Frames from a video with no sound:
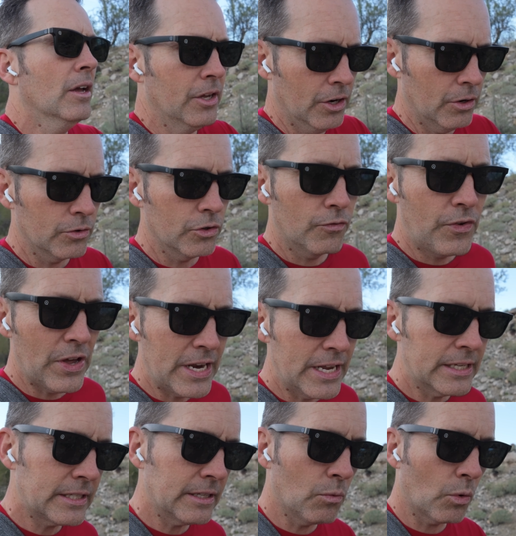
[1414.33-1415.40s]
you know,
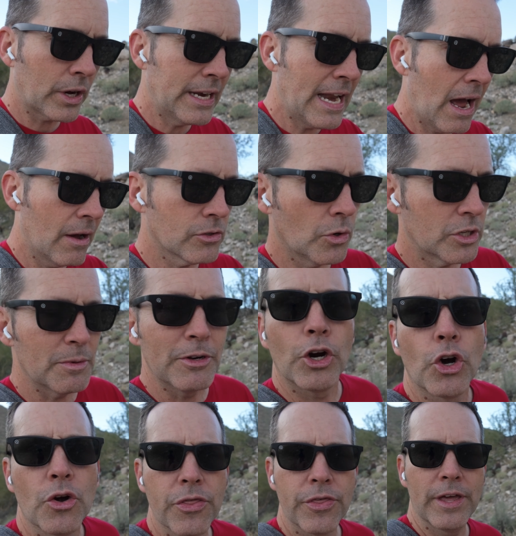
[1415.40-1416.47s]
fitness and working out has always been
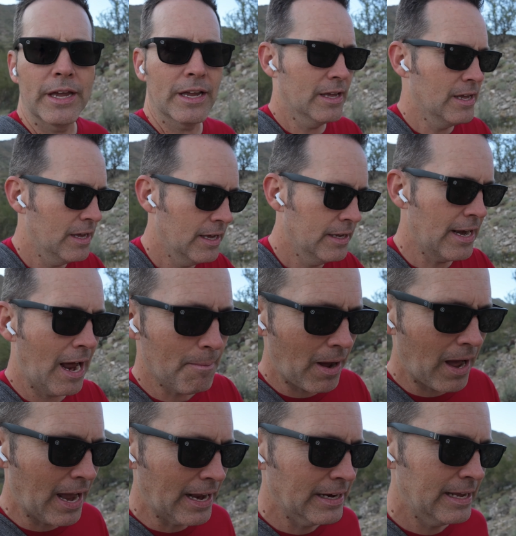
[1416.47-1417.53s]
her thing, not
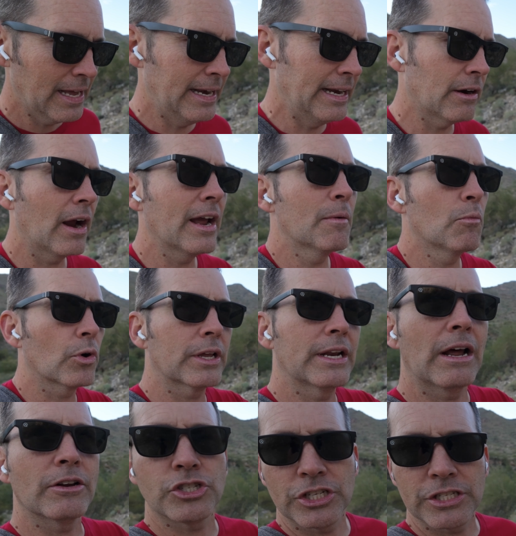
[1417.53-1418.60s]
mine. And here I am working
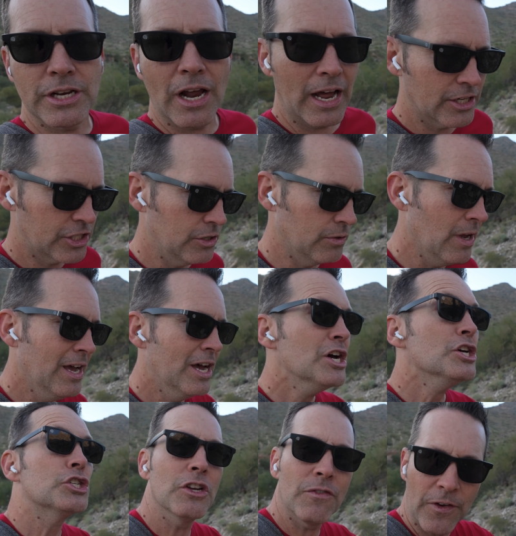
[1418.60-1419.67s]
out and she's not.
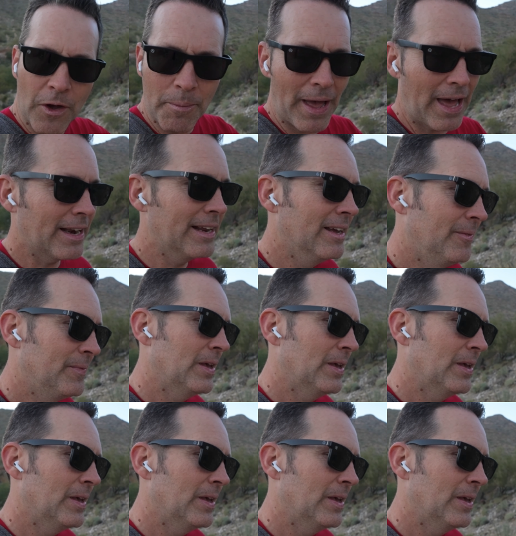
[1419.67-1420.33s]
She felt bad.